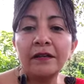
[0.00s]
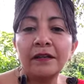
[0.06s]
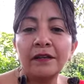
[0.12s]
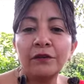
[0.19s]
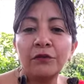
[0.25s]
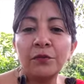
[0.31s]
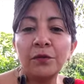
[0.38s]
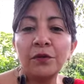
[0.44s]

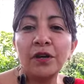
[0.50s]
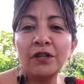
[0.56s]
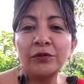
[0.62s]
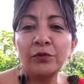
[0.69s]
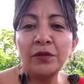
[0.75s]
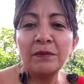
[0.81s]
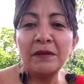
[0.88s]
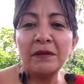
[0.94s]
a group
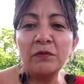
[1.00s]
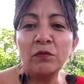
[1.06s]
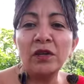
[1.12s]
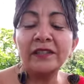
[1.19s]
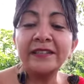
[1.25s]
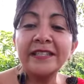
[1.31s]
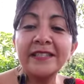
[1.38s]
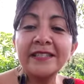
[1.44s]
called Women
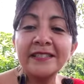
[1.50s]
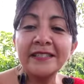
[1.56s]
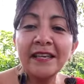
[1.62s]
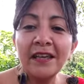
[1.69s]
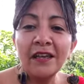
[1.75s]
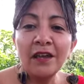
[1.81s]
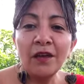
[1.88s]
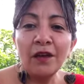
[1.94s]
Wellness,
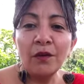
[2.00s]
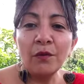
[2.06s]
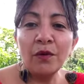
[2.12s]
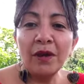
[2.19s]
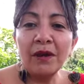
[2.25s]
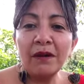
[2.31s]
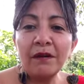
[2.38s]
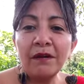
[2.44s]

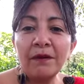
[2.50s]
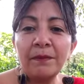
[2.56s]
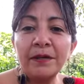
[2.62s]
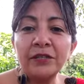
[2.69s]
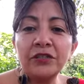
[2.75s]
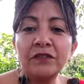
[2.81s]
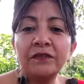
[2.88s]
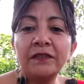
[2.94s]
where a
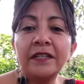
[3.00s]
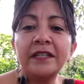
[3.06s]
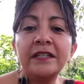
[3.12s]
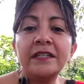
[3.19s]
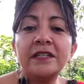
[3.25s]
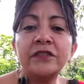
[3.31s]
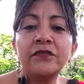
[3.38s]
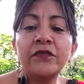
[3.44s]
bunch of
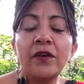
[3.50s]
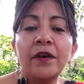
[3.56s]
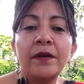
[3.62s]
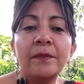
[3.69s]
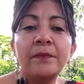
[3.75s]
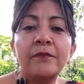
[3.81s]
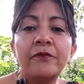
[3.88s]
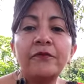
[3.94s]
ladies
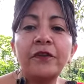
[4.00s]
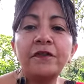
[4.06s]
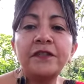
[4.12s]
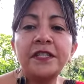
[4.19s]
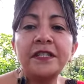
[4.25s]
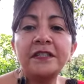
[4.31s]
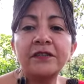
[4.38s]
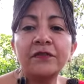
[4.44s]
from
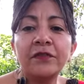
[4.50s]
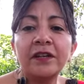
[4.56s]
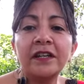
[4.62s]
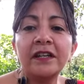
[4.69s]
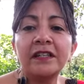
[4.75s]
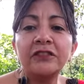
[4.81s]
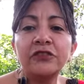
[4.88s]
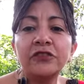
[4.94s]
15
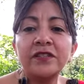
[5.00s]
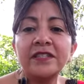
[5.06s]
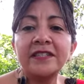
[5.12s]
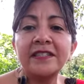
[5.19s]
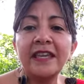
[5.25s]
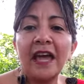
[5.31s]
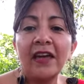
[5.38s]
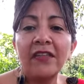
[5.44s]
different
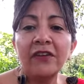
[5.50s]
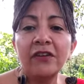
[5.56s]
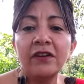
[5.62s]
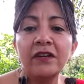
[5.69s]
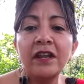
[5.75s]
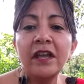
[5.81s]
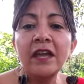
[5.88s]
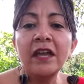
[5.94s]
countries
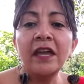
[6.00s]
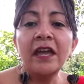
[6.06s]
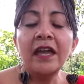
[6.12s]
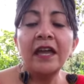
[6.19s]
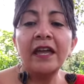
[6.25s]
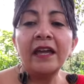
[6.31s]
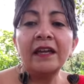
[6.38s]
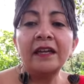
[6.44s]
gathered,
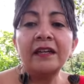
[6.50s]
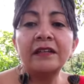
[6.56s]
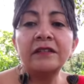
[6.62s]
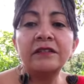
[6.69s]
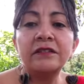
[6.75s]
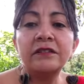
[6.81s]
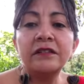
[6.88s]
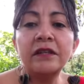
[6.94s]

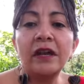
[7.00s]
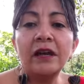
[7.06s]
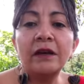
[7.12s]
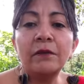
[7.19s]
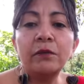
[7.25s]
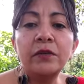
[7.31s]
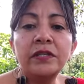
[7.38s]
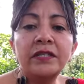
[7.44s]
and
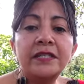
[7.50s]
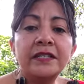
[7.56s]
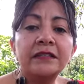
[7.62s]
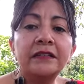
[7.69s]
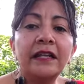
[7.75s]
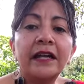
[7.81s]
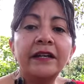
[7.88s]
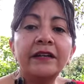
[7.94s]
we did
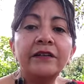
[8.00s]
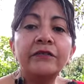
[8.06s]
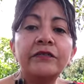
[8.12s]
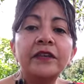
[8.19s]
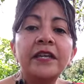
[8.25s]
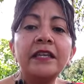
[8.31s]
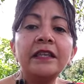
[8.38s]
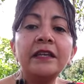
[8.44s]
a lot of
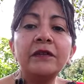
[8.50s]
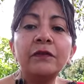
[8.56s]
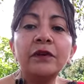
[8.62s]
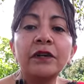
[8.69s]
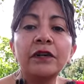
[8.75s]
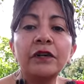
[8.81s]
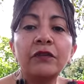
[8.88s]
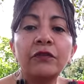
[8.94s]
healing
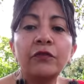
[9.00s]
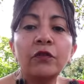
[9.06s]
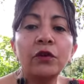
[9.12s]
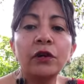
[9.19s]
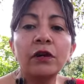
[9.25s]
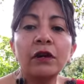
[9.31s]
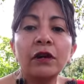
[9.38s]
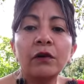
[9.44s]
work
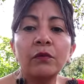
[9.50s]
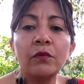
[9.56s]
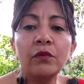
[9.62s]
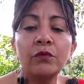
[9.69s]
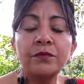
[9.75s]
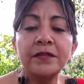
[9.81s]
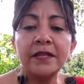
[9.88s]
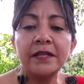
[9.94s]
for our
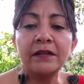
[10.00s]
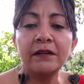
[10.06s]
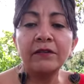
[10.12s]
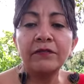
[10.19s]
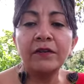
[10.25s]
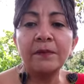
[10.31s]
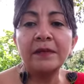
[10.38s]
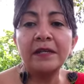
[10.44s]
wombs and our
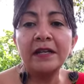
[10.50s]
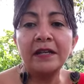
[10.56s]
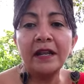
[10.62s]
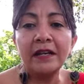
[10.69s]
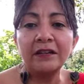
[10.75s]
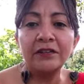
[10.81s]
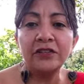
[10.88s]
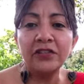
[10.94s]
feminine
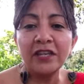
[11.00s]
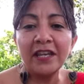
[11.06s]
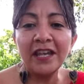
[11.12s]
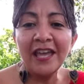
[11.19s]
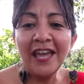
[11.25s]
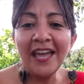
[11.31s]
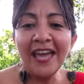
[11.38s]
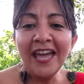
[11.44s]
energy.
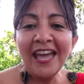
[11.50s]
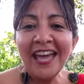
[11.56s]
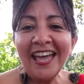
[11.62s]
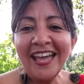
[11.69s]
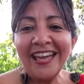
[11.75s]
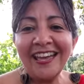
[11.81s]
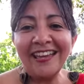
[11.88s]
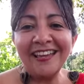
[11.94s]

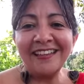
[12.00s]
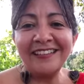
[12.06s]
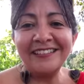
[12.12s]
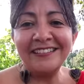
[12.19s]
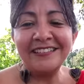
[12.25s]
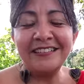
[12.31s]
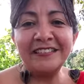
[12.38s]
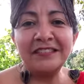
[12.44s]

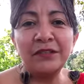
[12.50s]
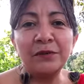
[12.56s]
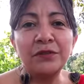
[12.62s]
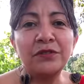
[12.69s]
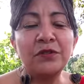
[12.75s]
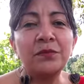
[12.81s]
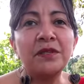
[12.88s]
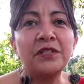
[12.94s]
And there
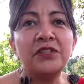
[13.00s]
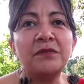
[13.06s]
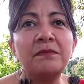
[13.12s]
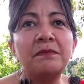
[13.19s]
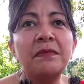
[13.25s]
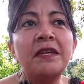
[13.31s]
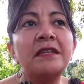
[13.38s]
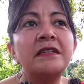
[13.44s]
was so much
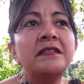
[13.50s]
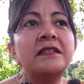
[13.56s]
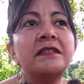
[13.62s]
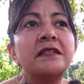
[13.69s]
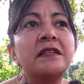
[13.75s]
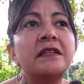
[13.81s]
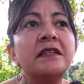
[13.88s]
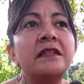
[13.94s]

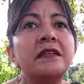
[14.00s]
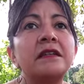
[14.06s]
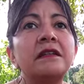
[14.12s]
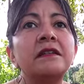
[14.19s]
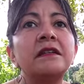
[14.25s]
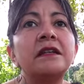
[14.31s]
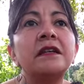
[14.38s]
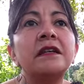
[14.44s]

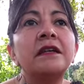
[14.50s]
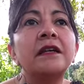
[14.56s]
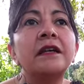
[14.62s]
amazing